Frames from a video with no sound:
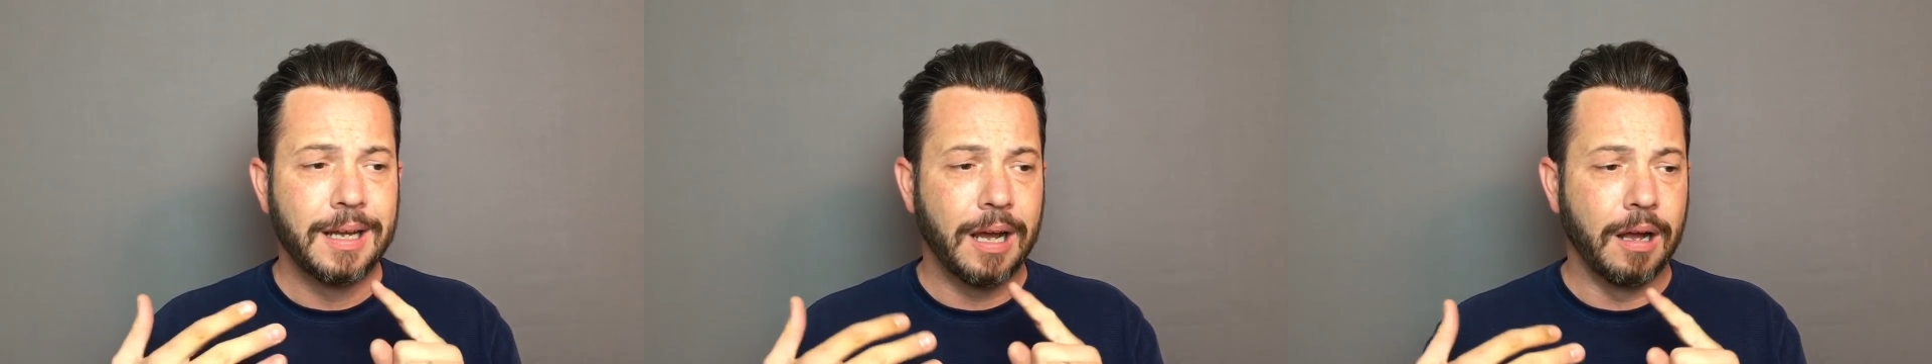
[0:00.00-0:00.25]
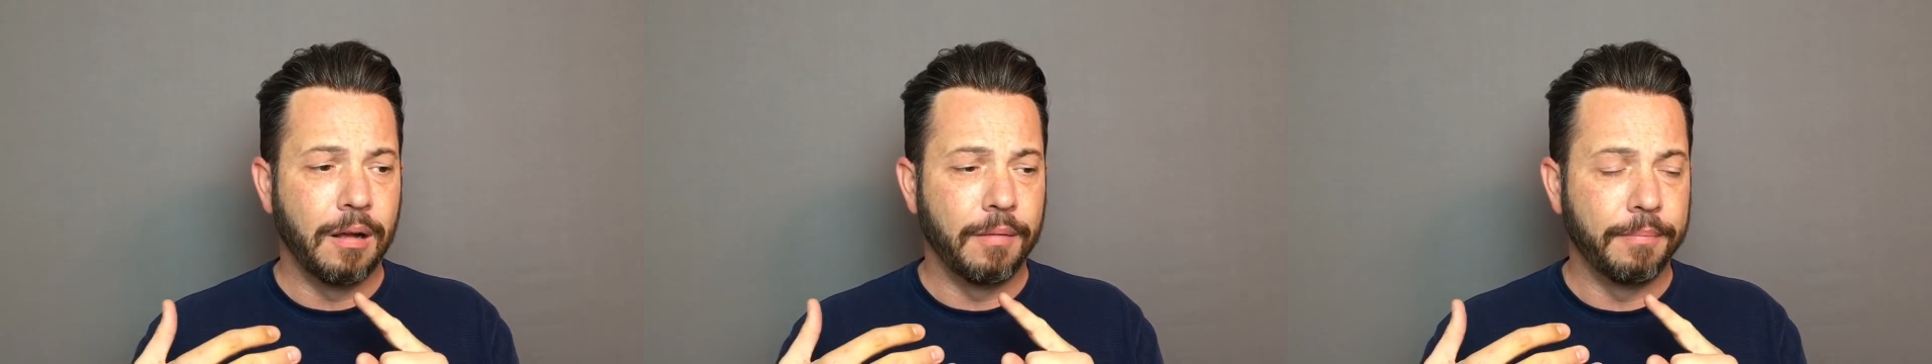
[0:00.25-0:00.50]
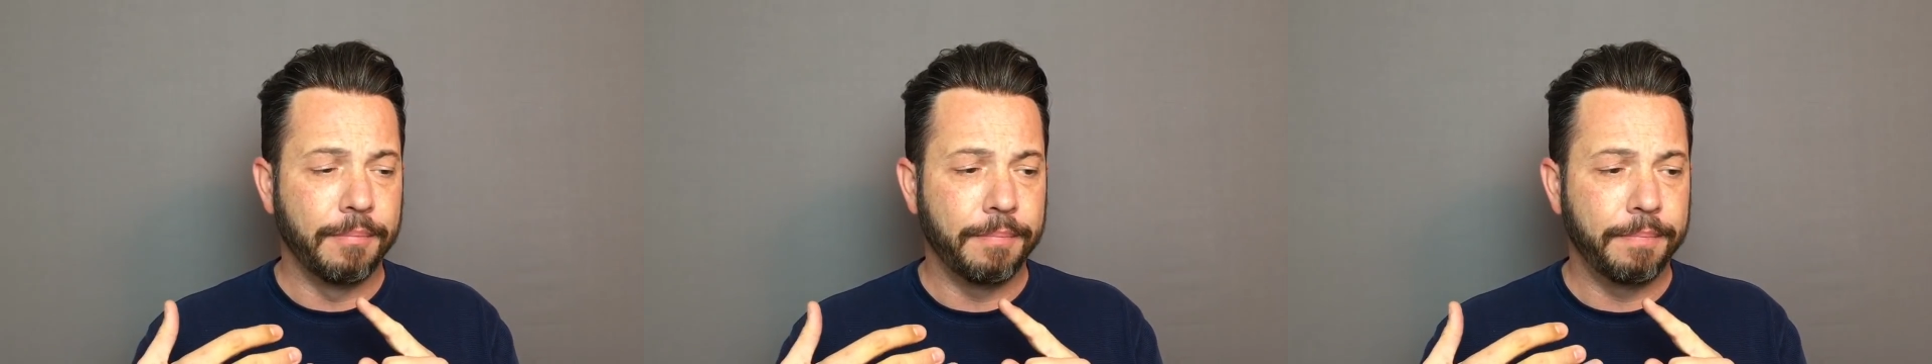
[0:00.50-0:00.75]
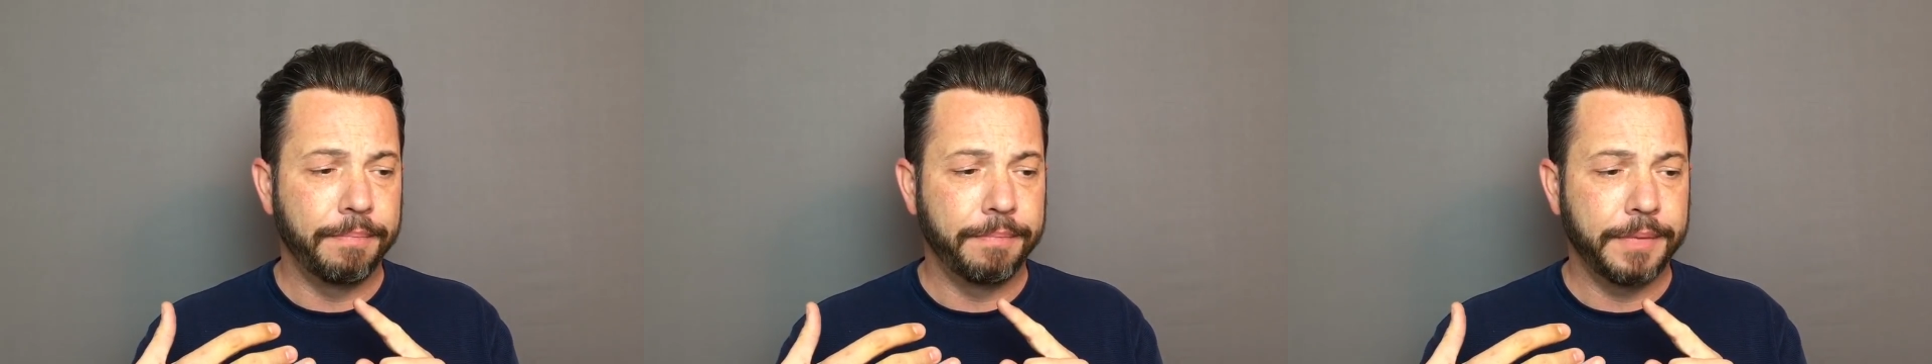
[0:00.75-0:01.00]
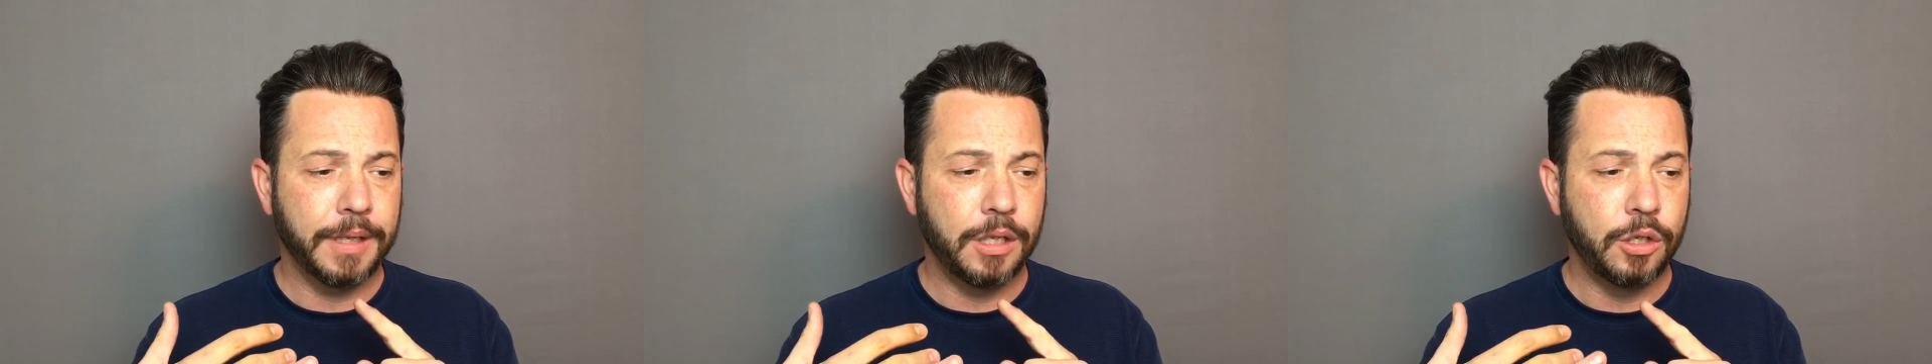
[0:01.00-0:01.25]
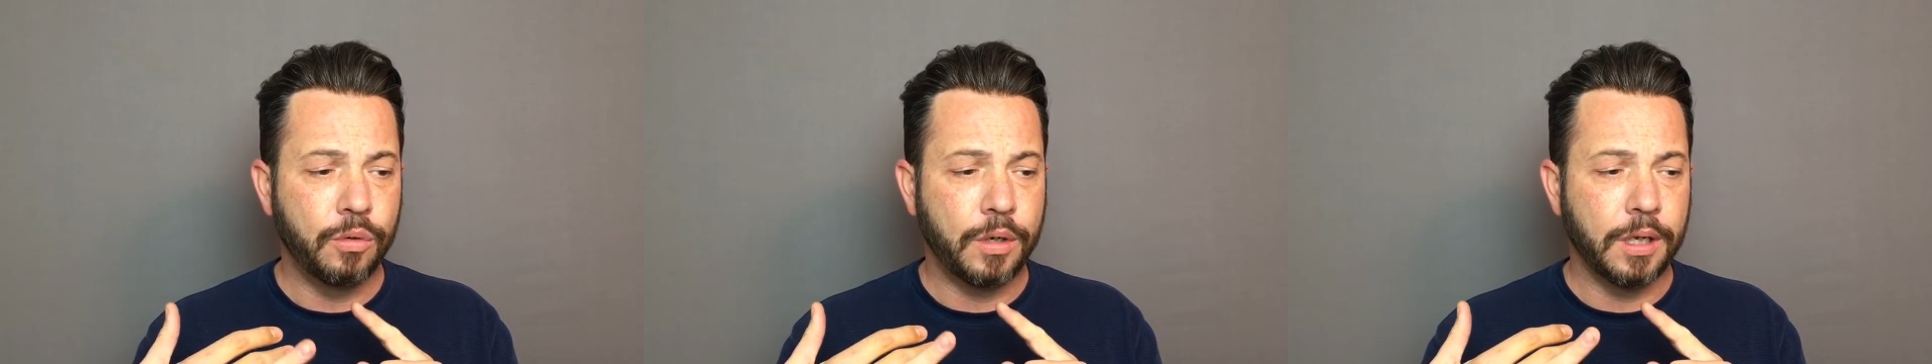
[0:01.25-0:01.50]
Um,
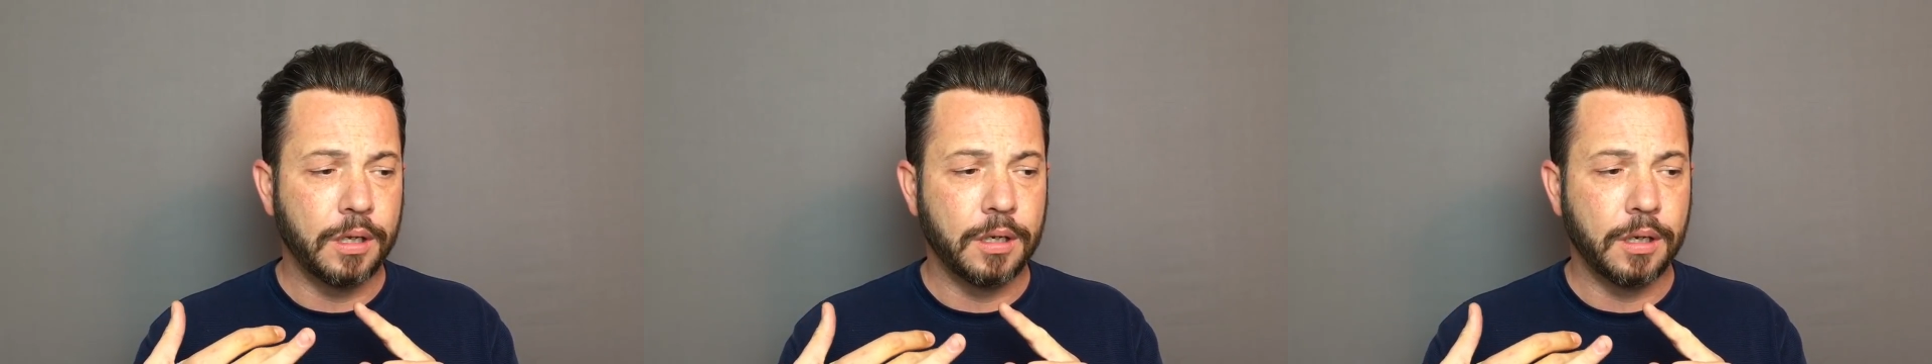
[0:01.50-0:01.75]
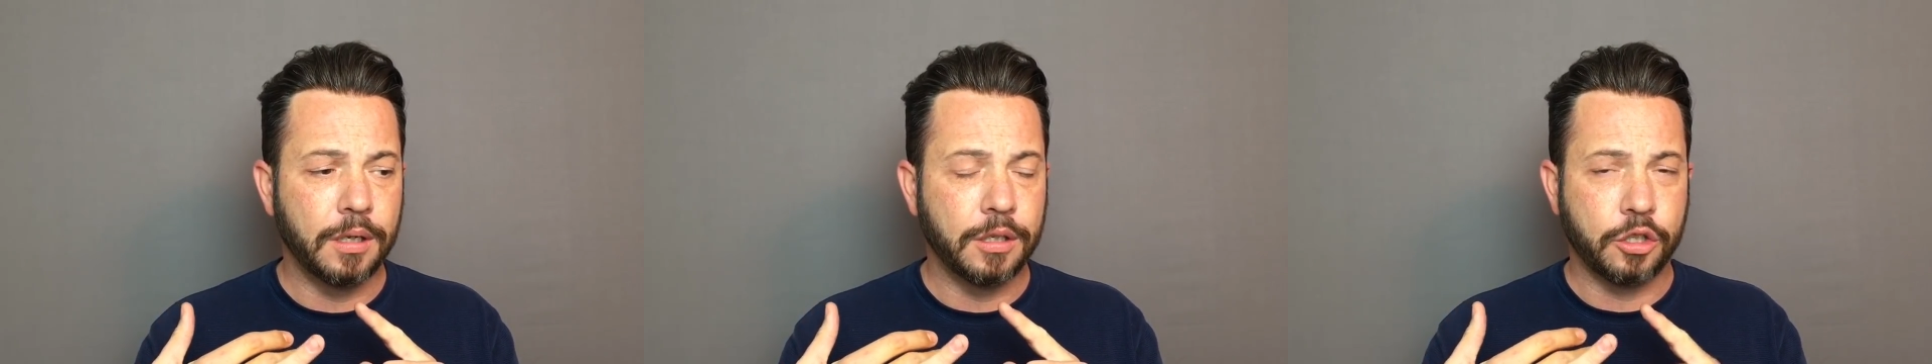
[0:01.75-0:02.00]
you could